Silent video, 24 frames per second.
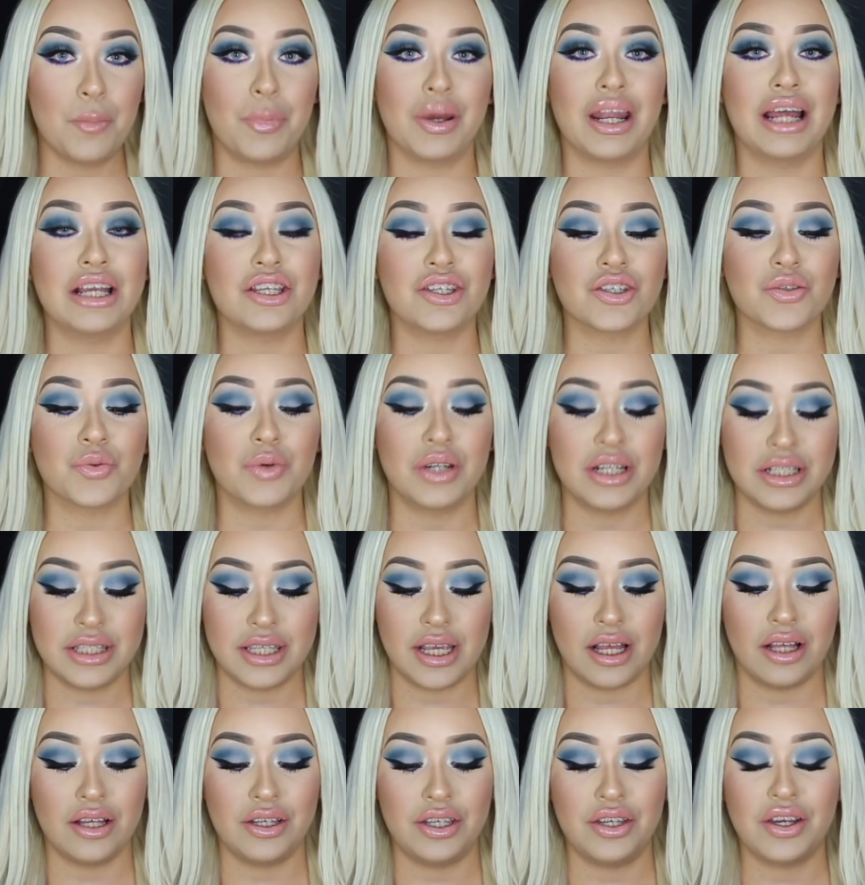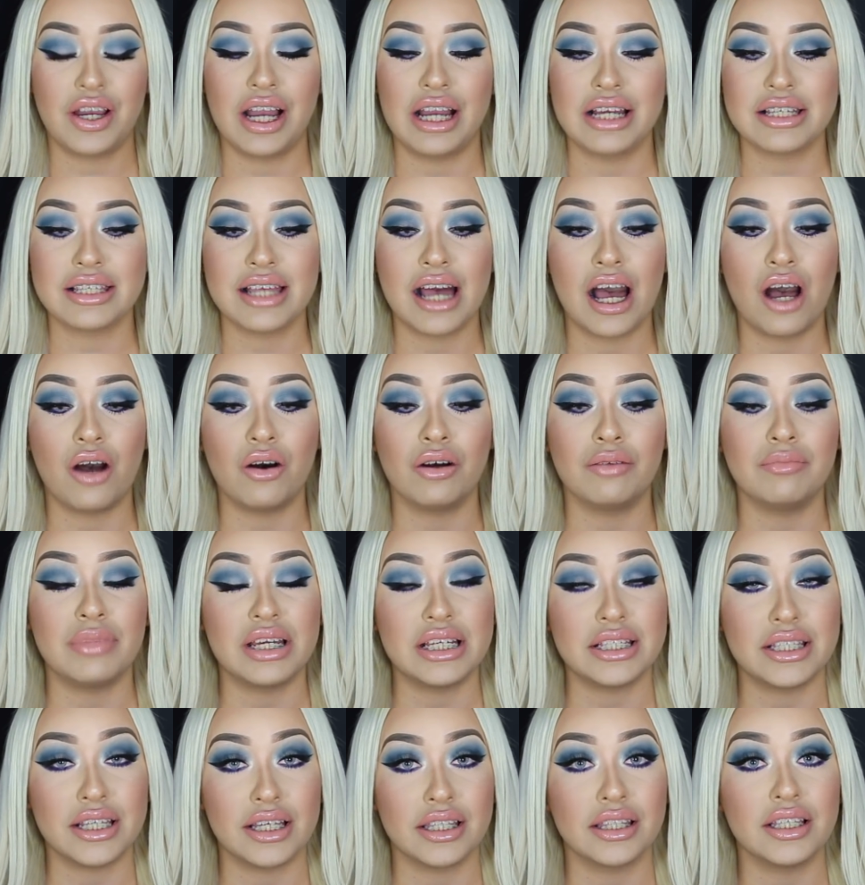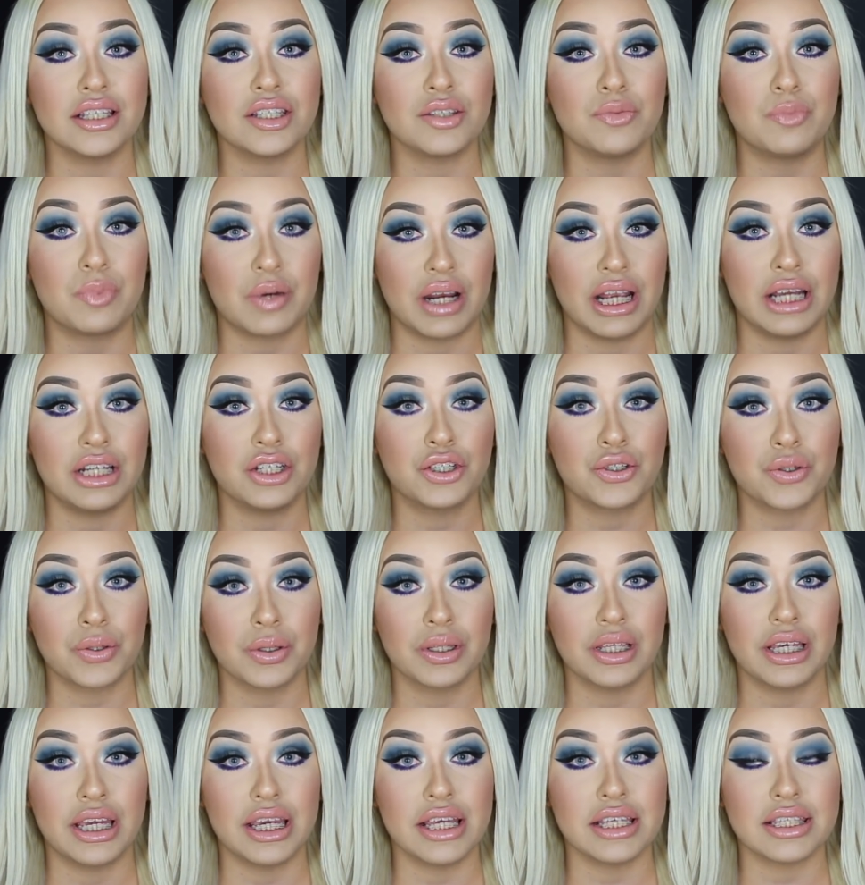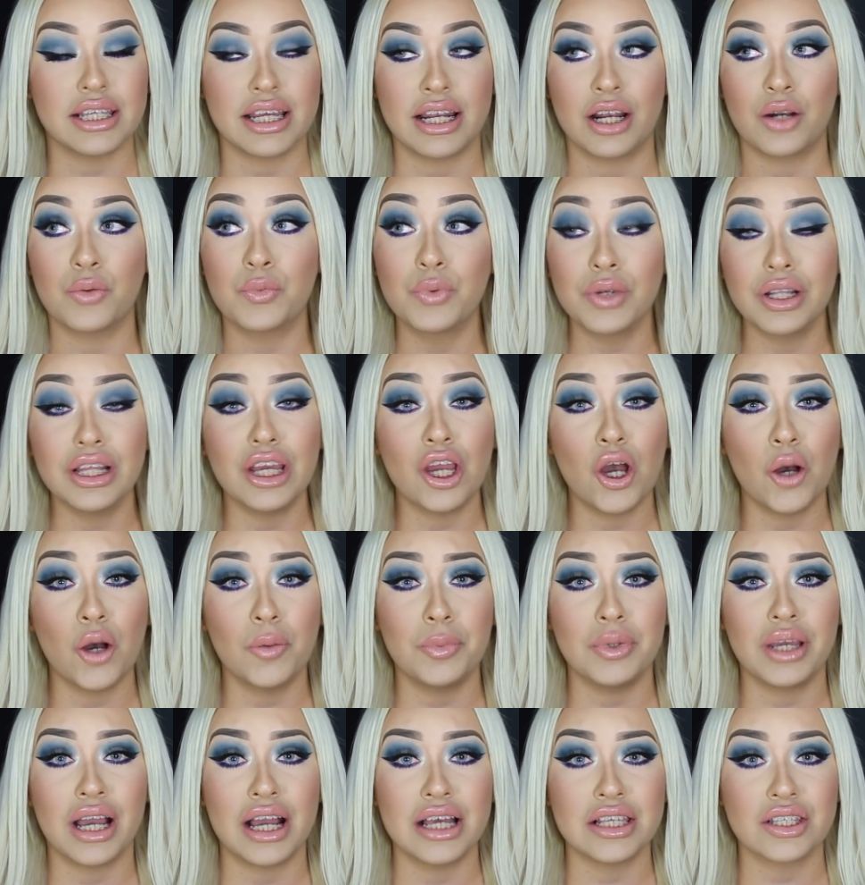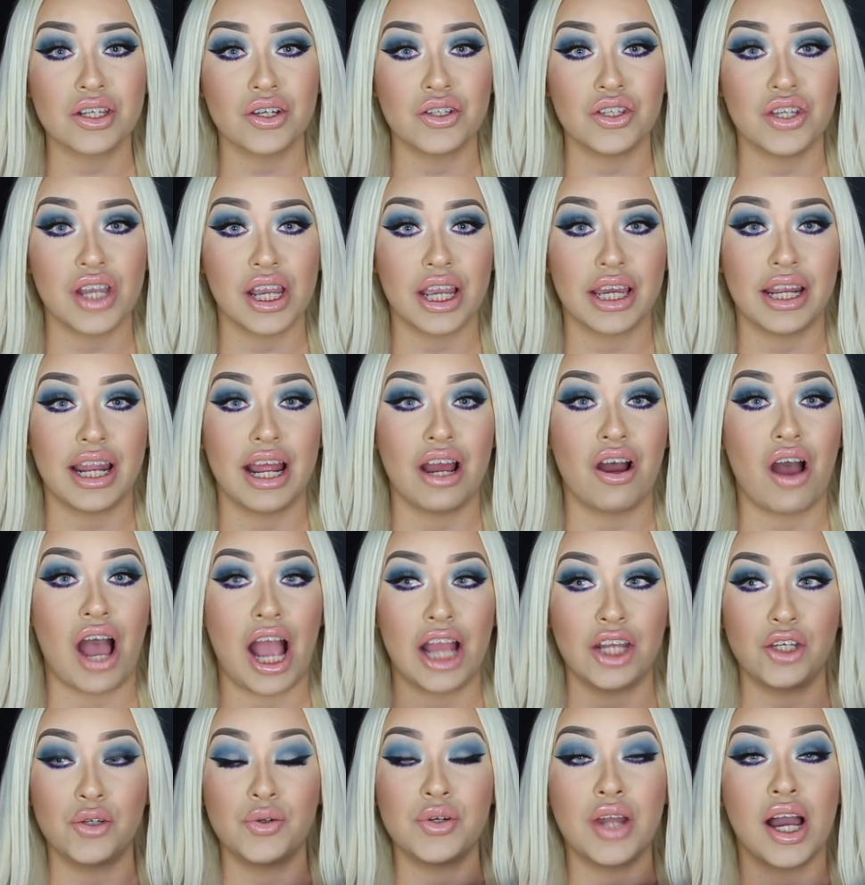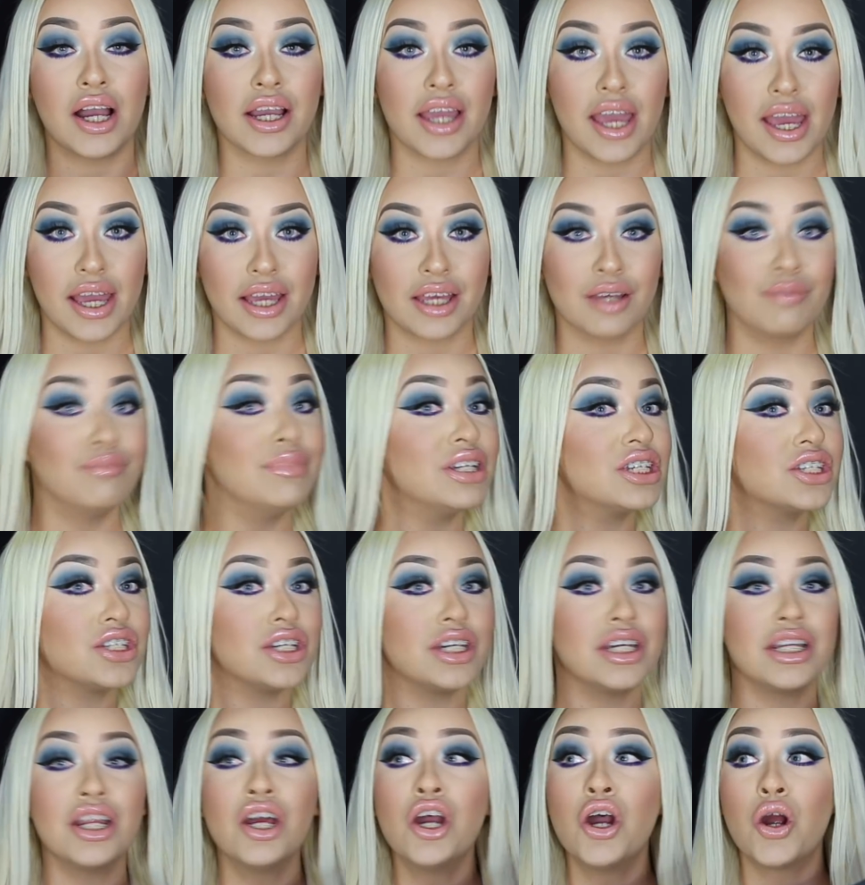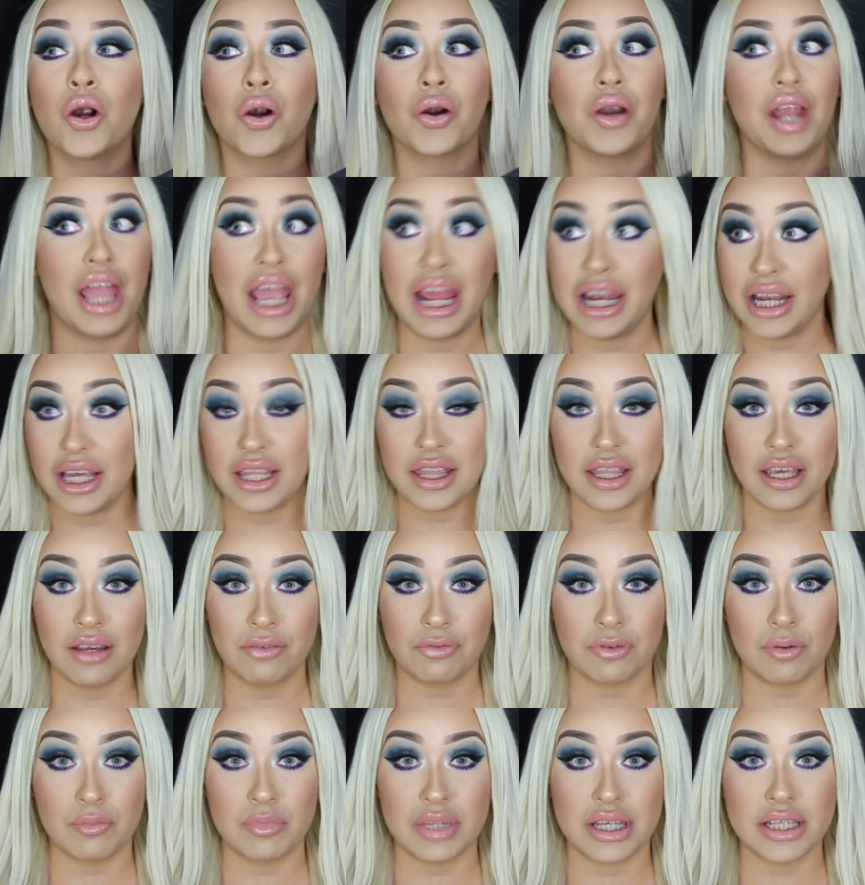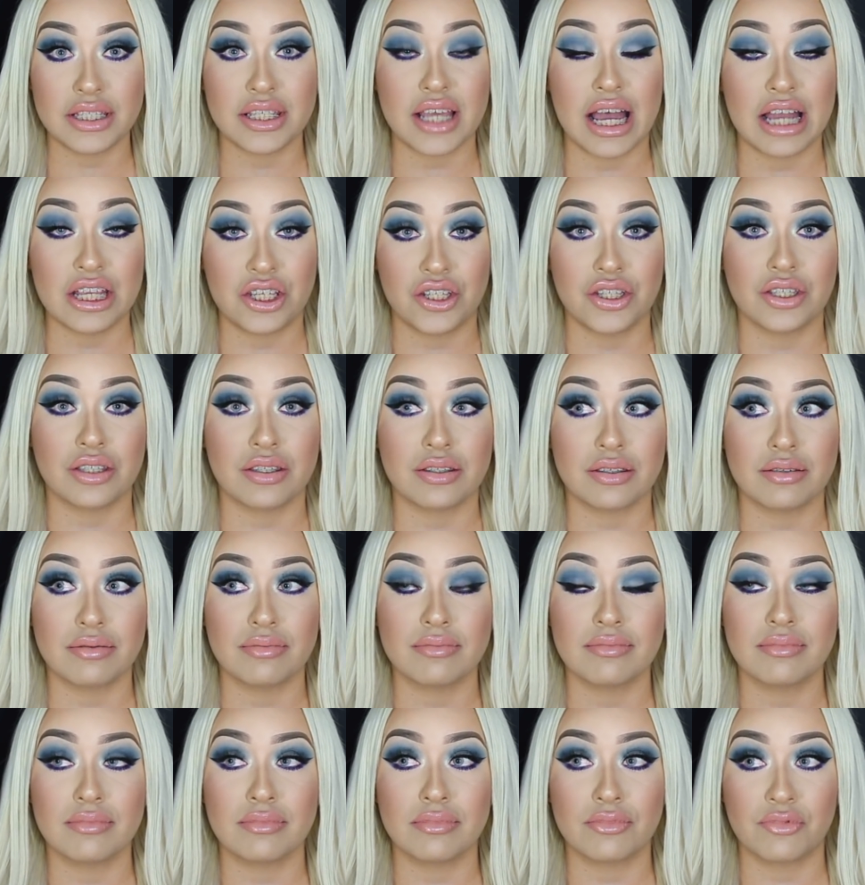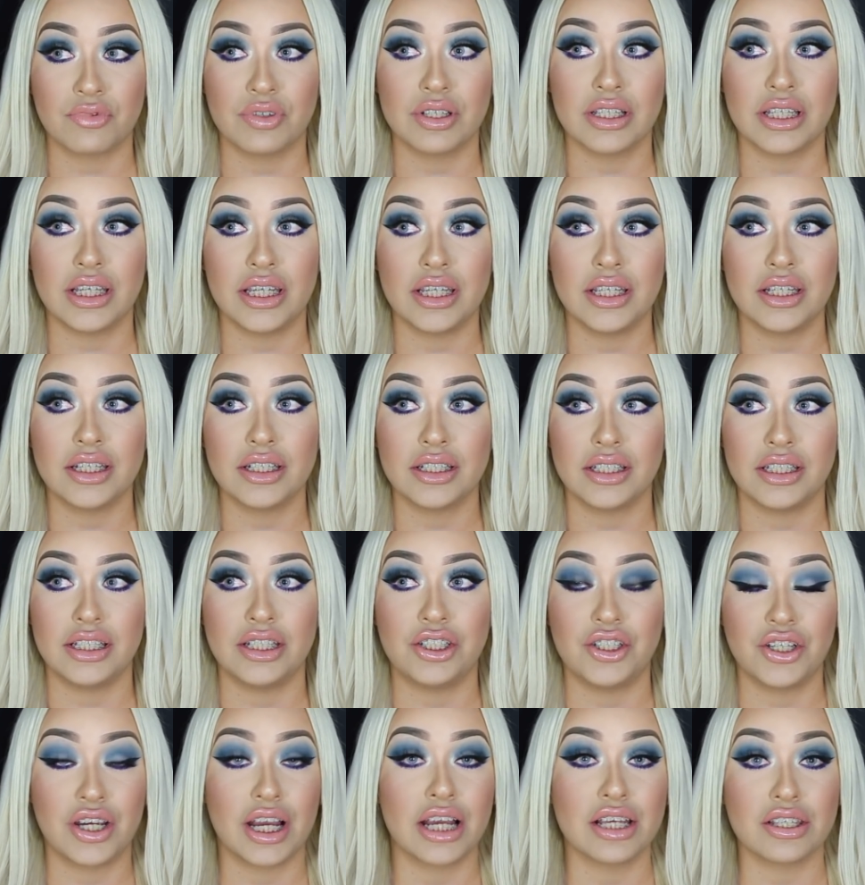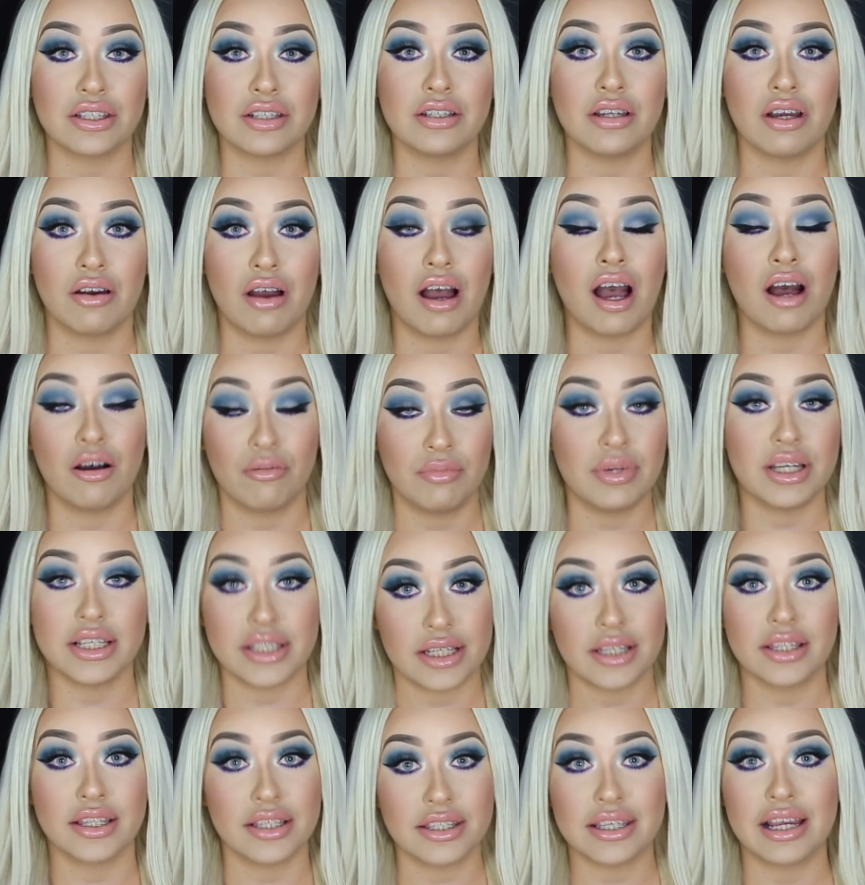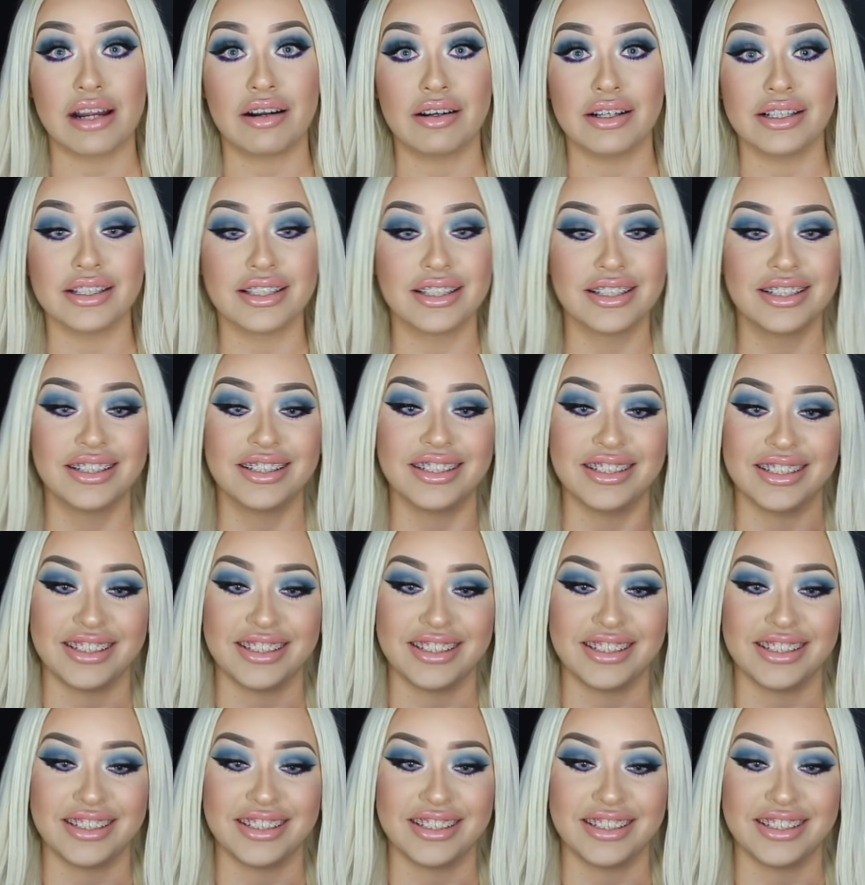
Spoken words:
But I just want to tell you guys how amazing this brand truly is, and I really hope you guys go check it out. I do not get commission or anything from this. I just really need you guys to know how amazing this hair is.